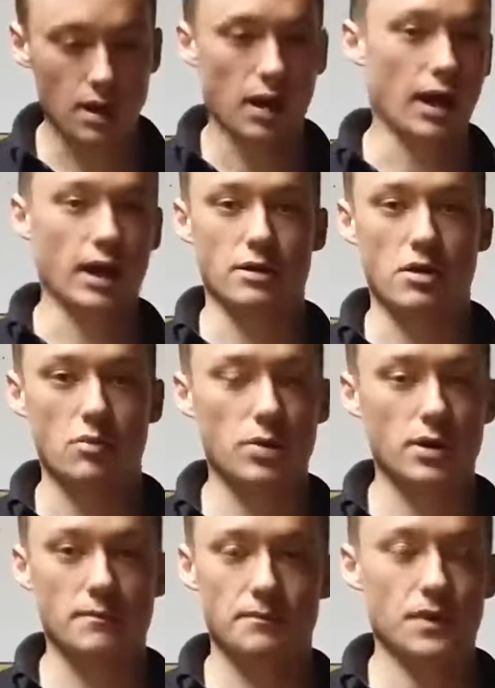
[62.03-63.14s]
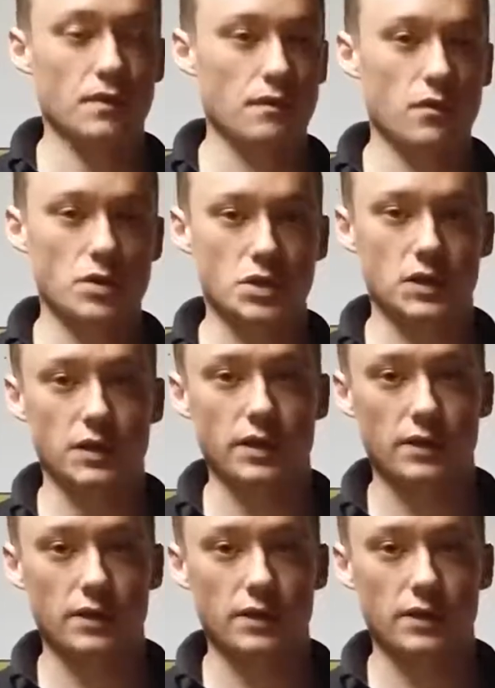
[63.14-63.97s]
I don't know, but unfortunately, like